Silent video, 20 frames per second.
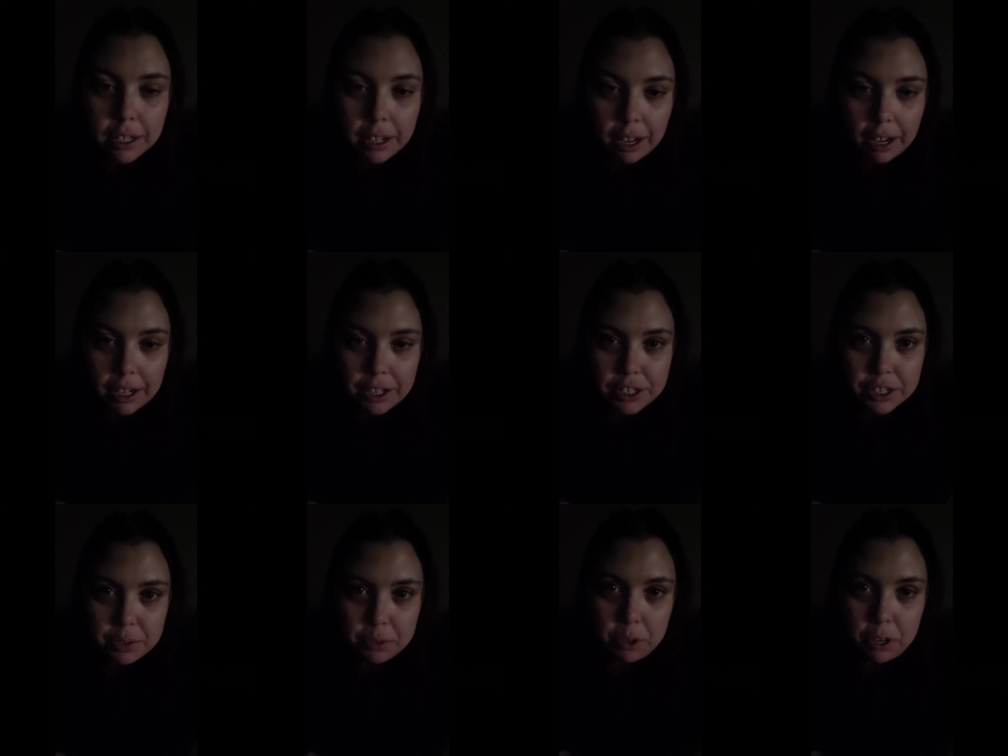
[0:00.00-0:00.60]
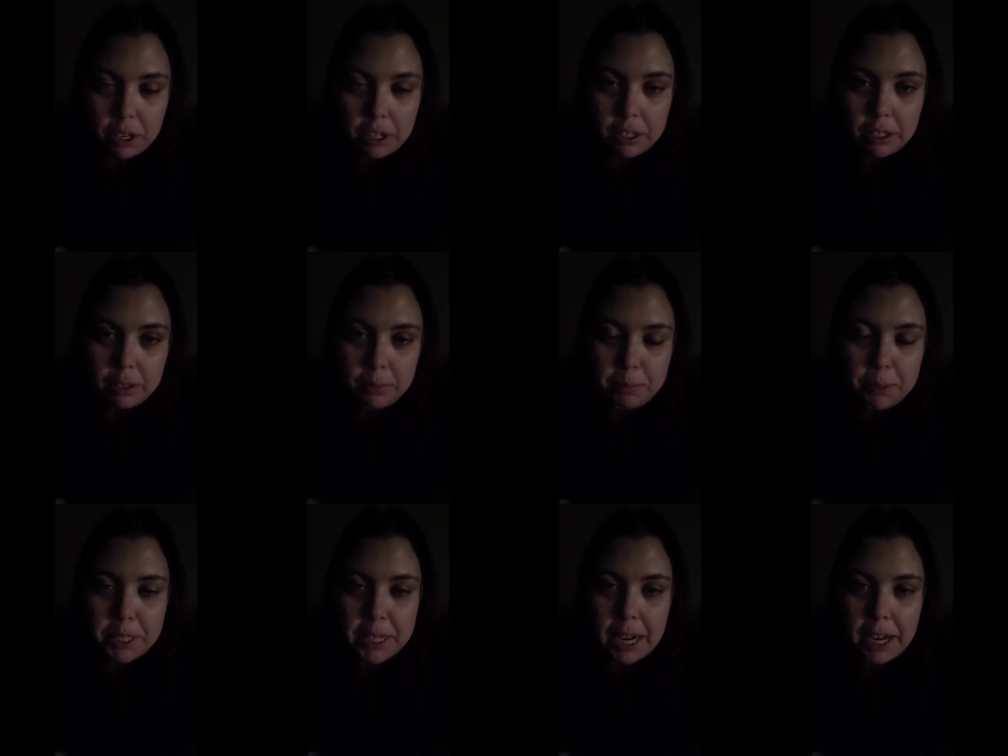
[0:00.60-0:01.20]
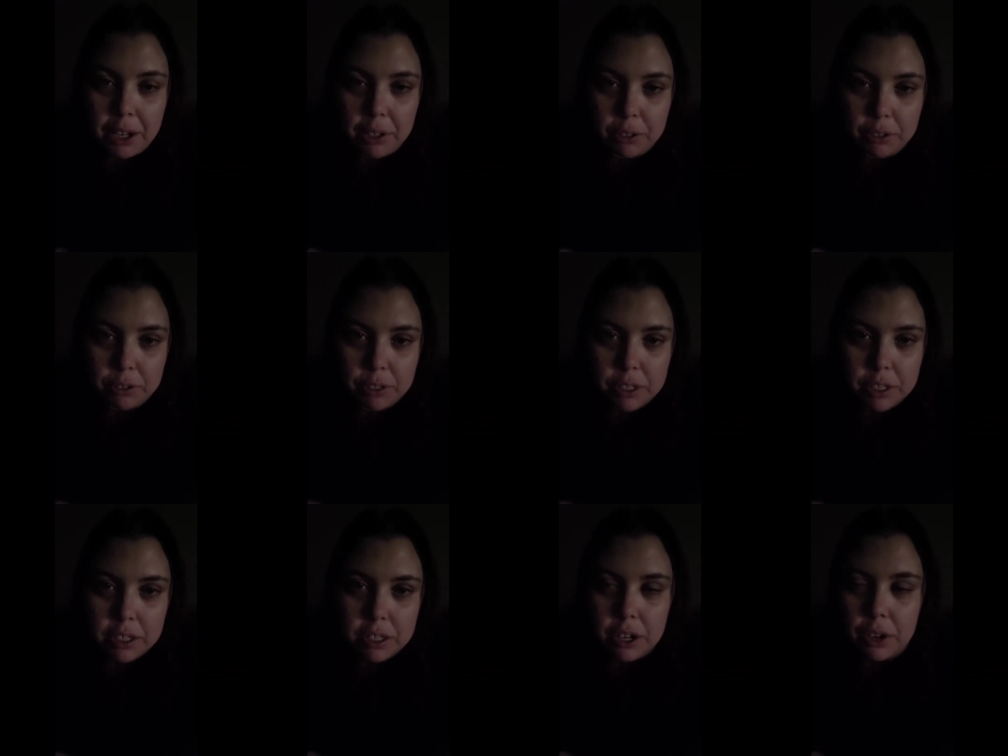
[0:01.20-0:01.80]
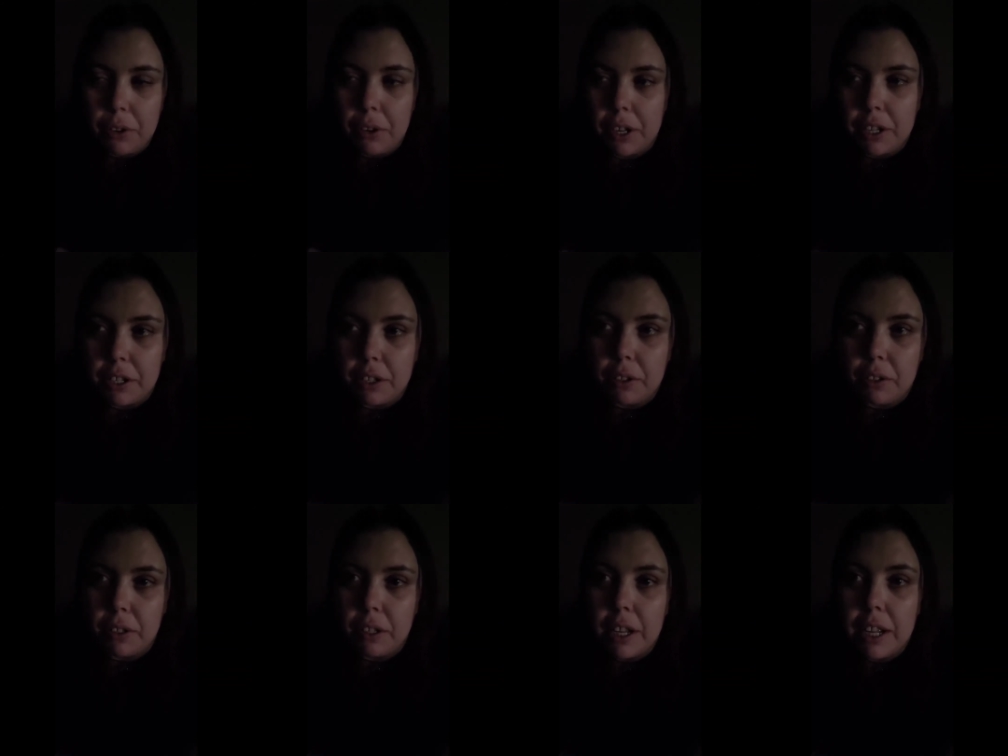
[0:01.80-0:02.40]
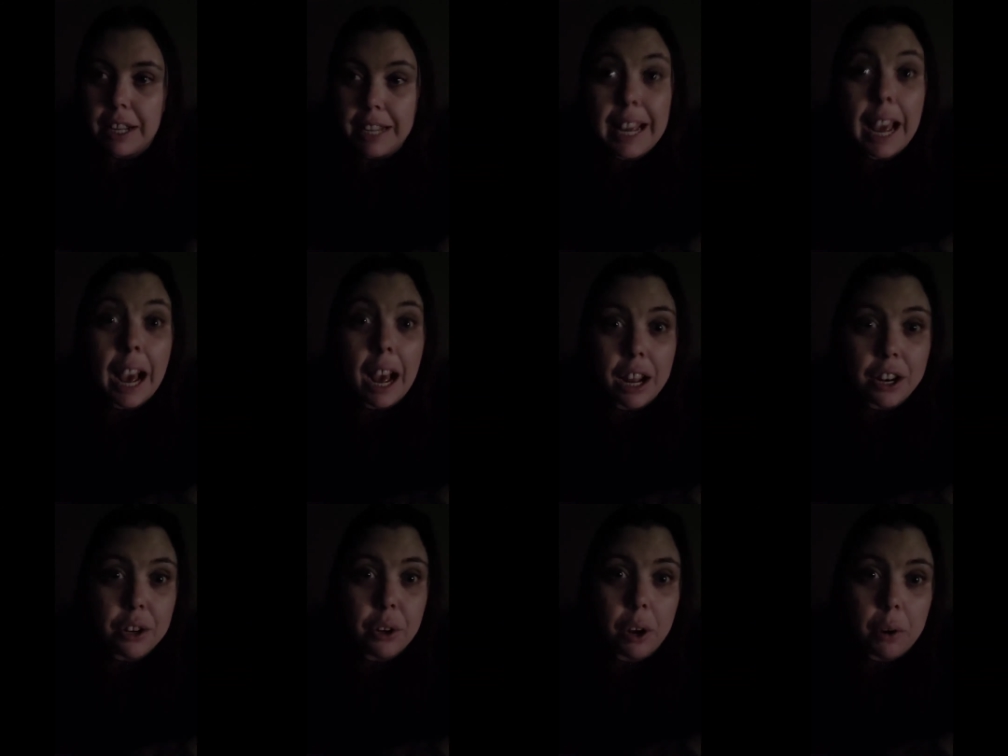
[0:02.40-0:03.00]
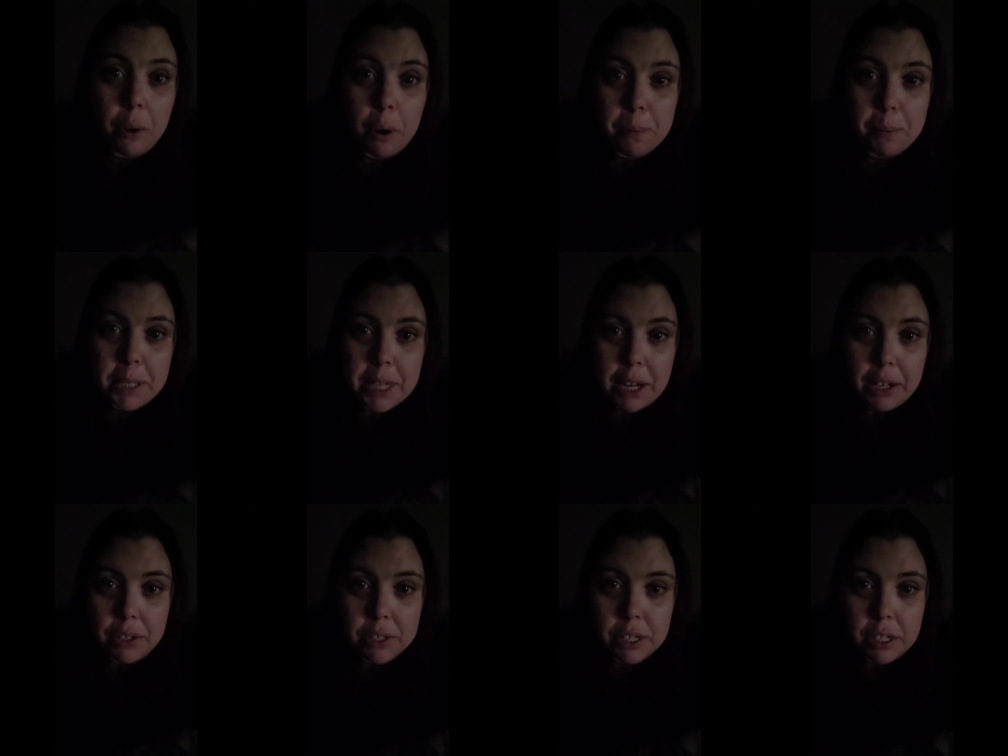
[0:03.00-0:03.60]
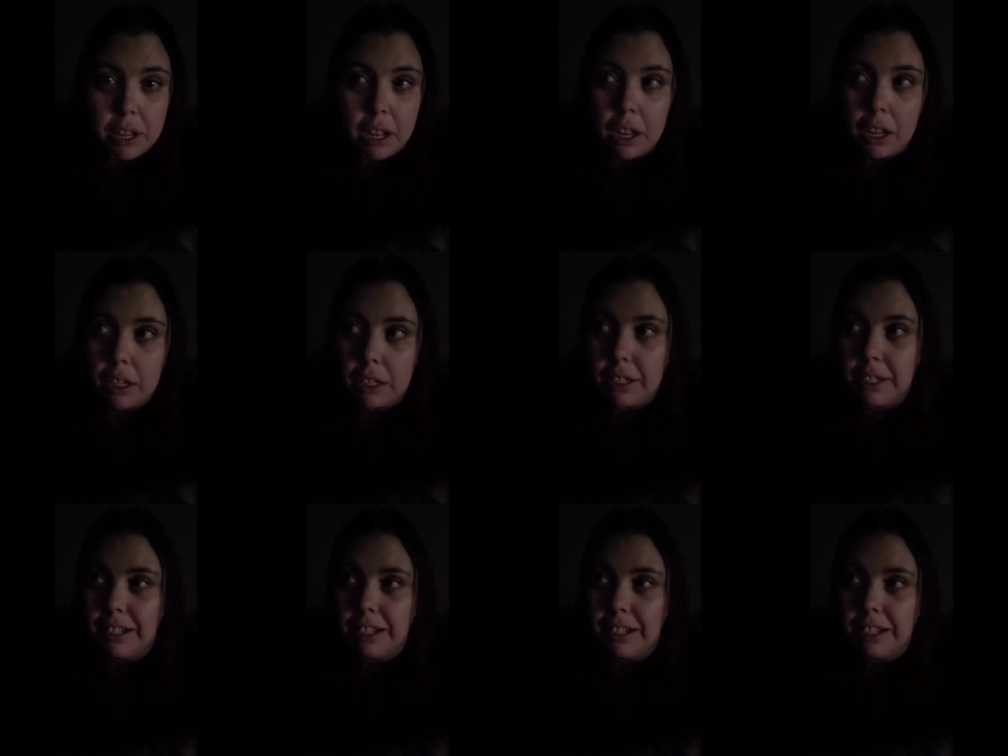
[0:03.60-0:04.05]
I just want potatoes. No, I don't. Yeah, no, I want potatoes a lot.